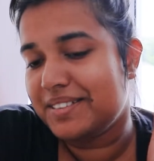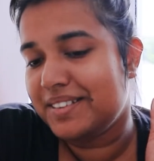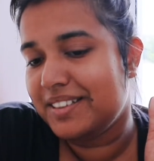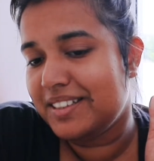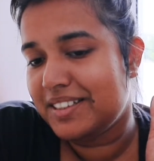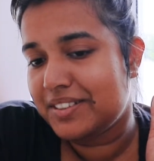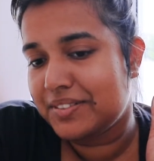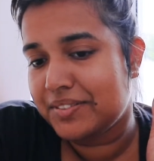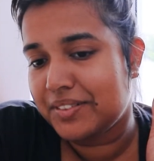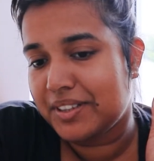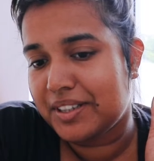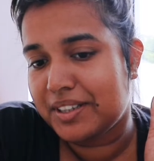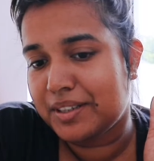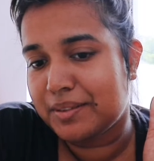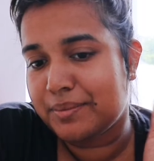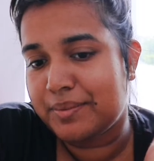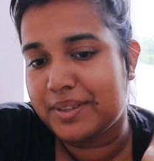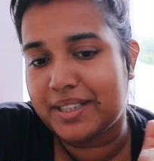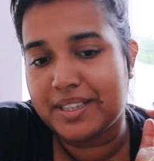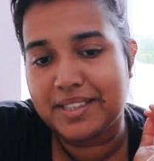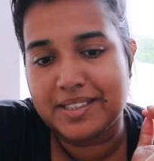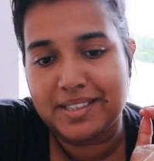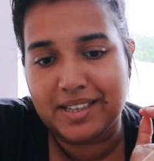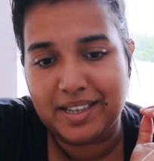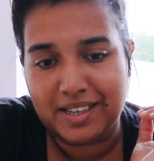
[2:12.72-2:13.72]
This vlog
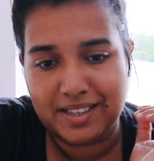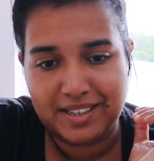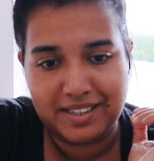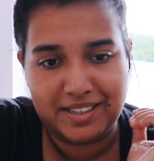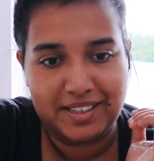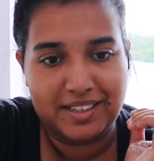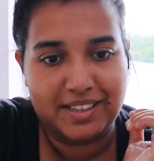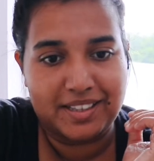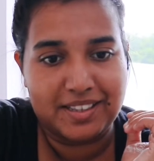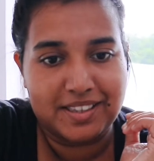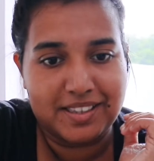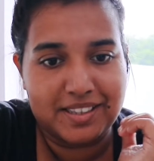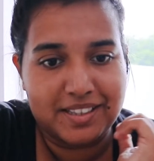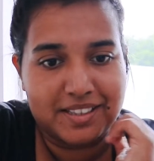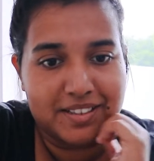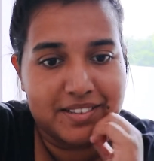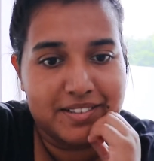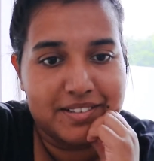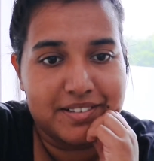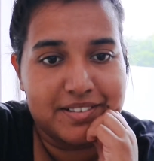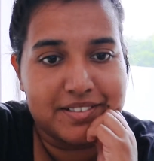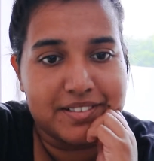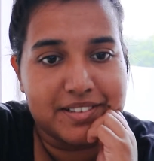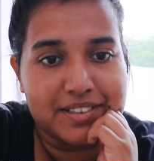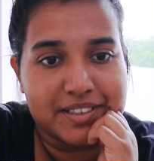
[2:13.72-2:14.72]
because I need
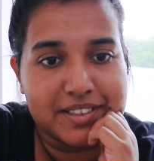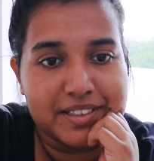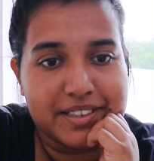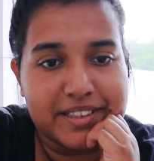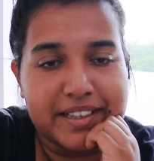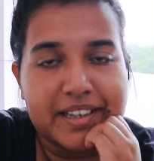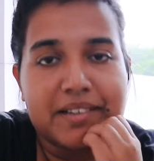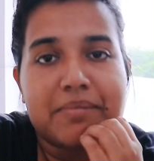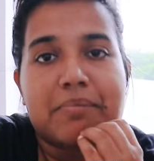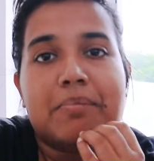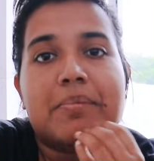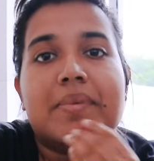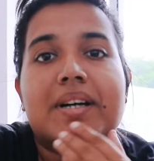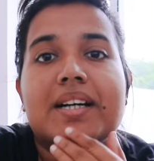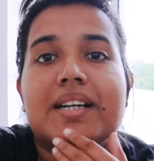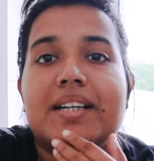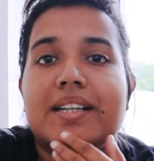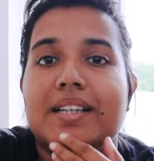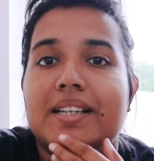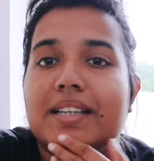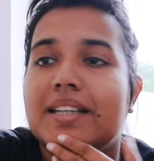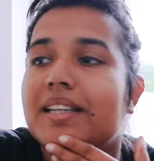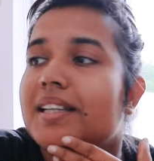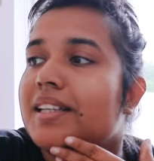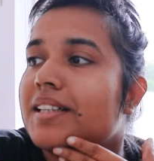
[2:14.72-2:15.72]
to get
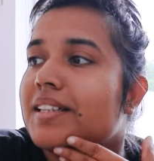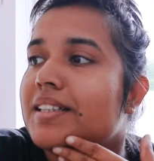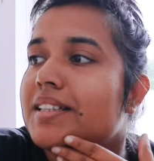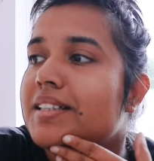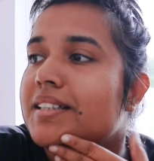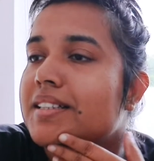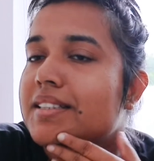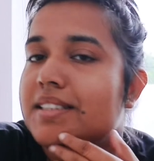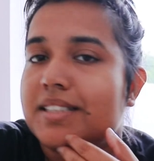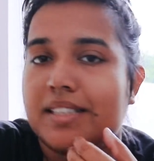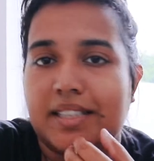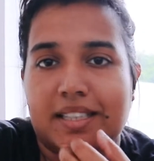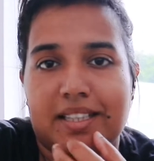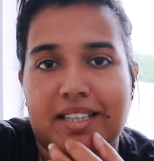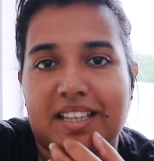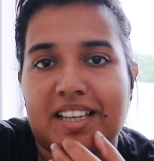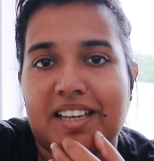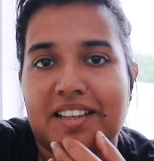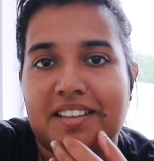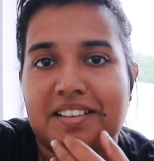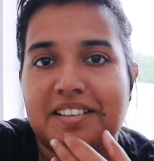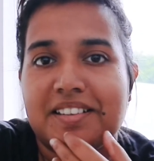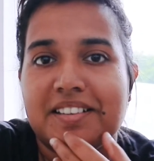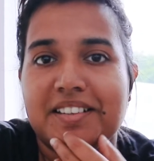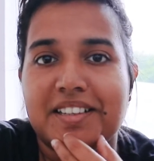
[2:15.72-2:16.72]
my shit
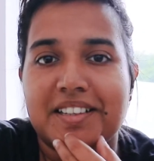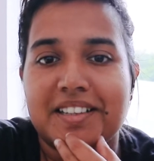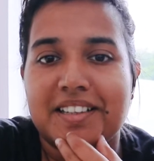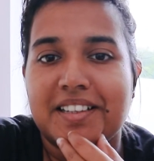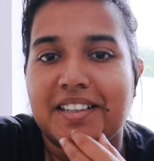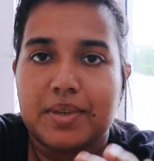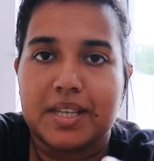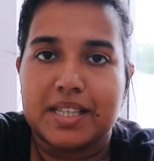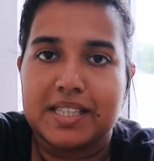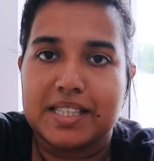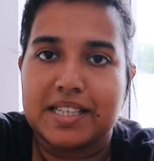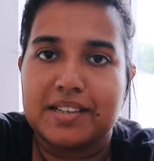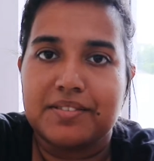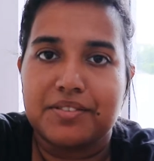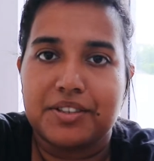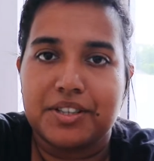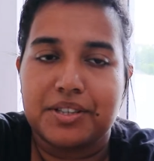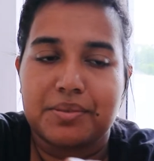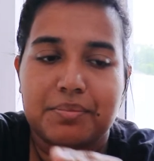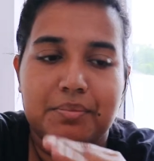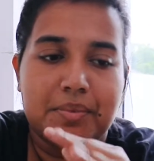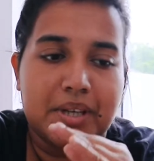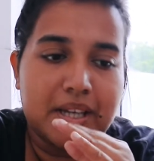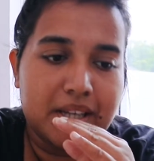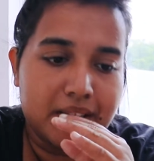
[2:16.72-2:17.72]
together because I've
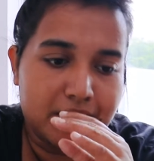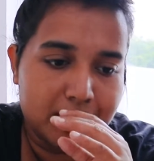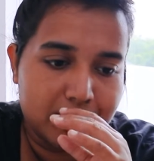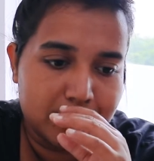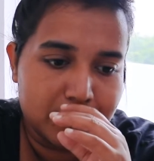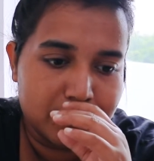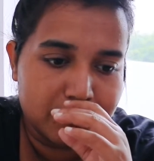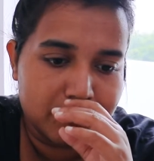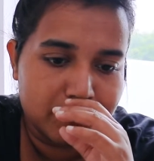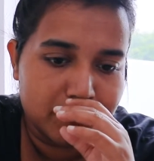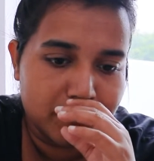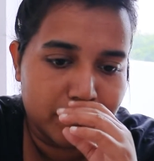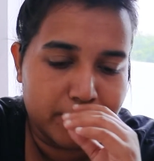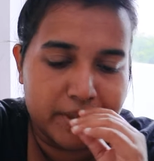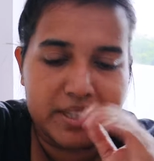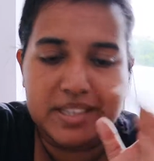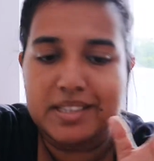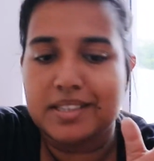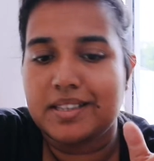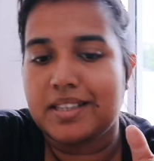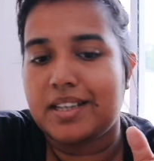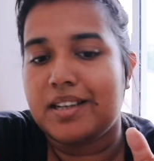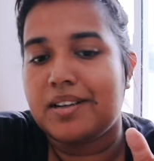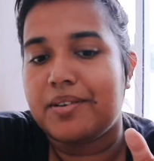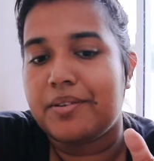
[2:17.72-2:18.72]
just been
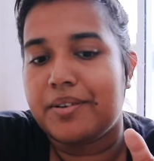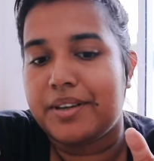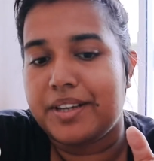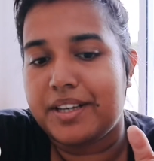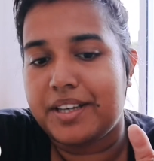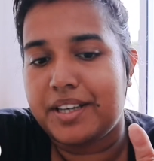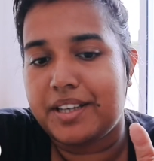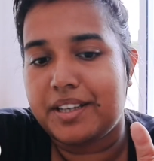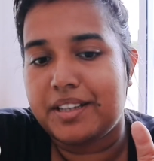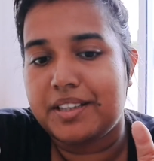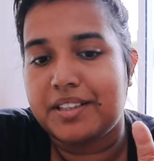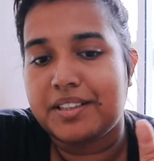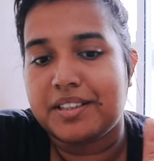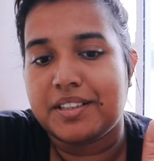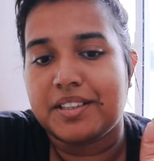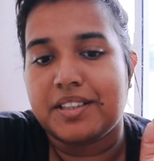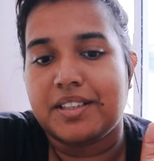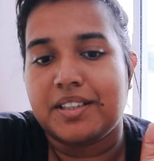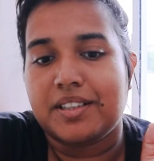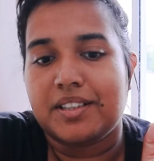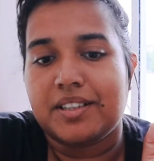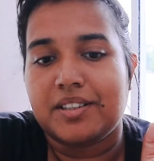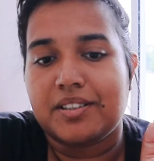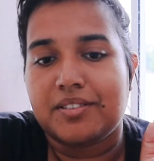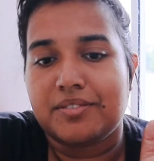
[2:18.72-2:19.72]
wasting away
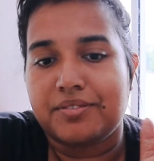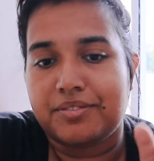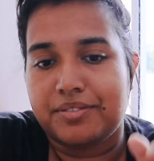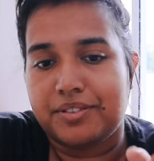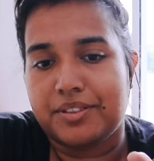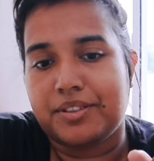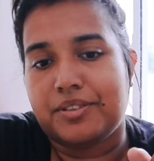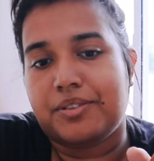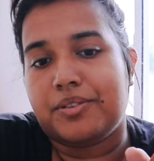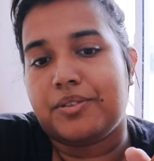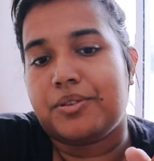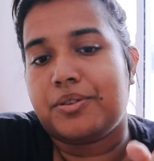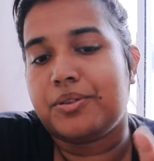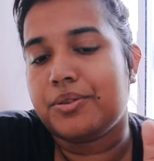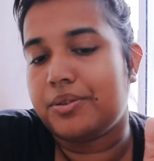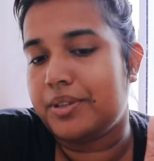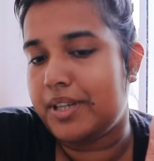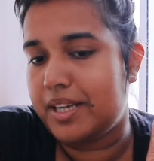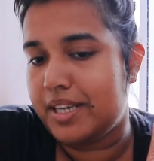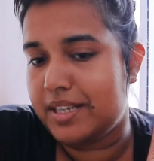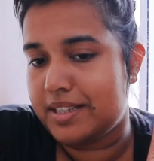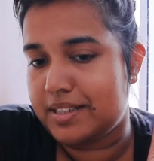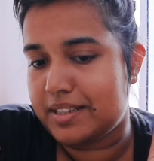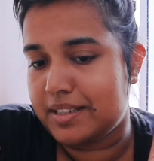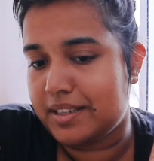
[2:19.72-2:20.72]
for 2
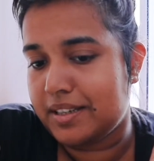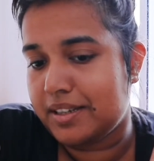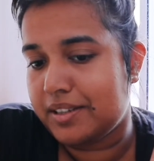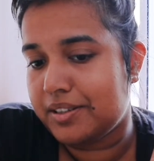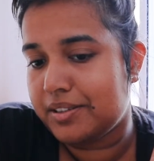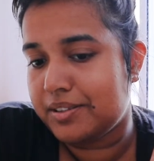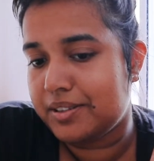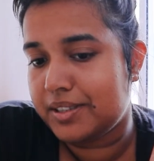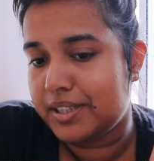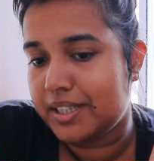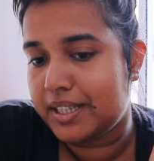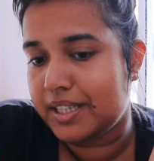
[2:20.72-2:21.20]
days now,